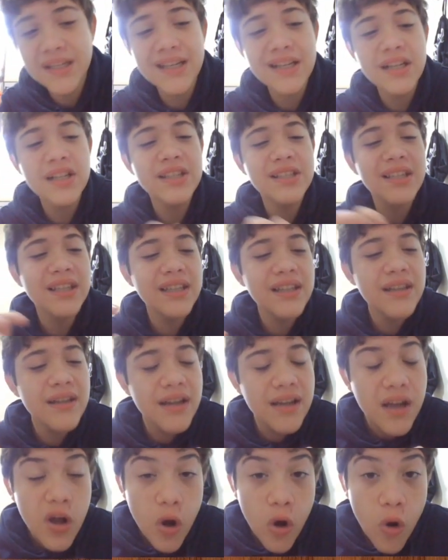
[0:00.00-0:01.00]
skills in
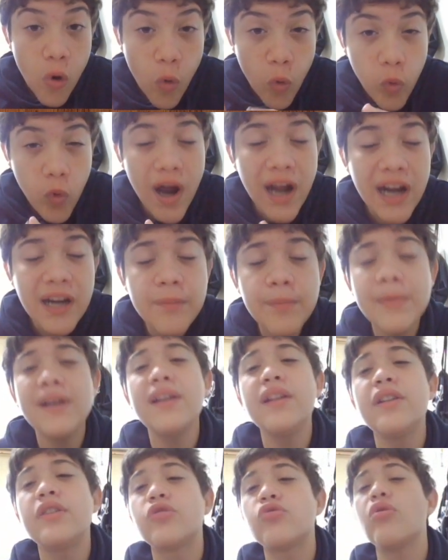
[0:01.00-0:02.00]
the 1
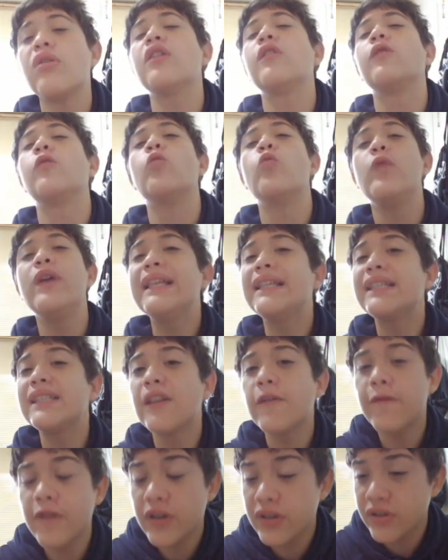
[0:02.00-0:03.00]
minute struggle, wins
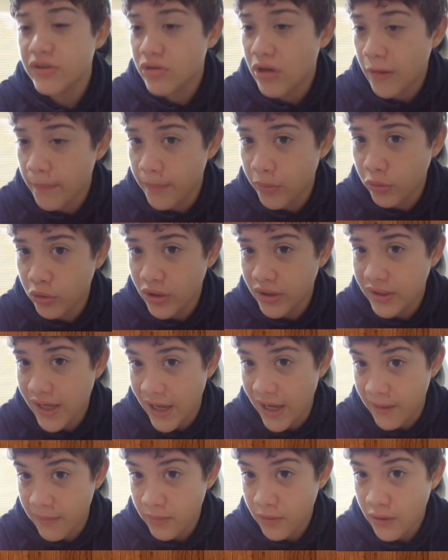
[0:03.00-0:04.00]
the first bullet
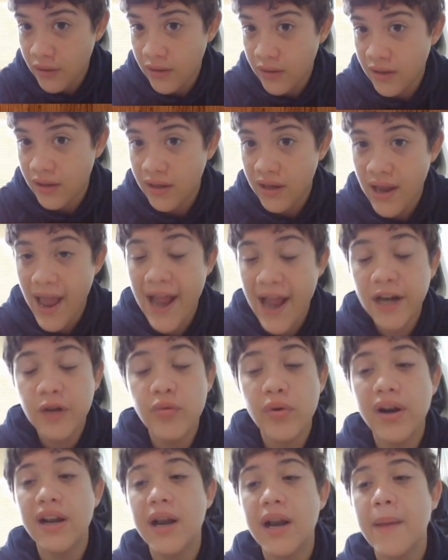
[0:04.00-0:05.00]
game. And
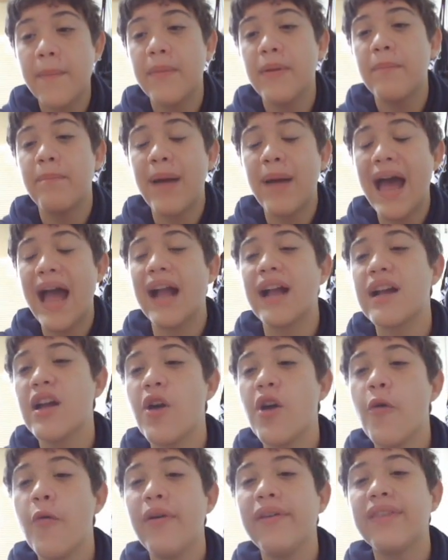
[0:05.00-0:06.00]
we're gonna be back
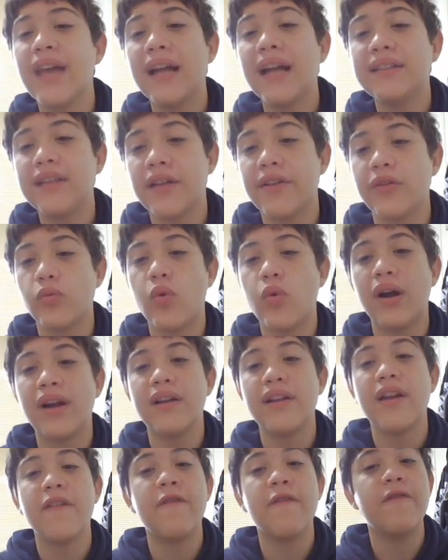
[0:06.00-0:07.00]
with another
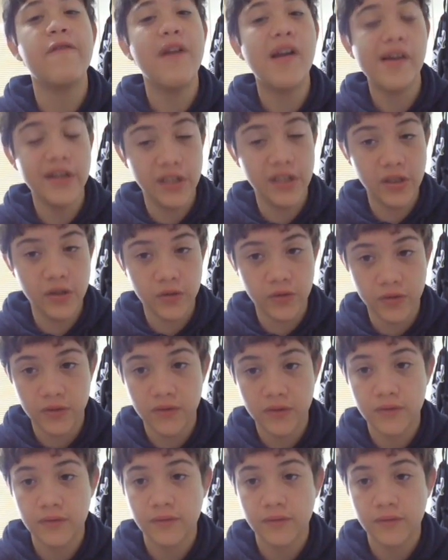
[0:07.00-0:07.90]
one very soon.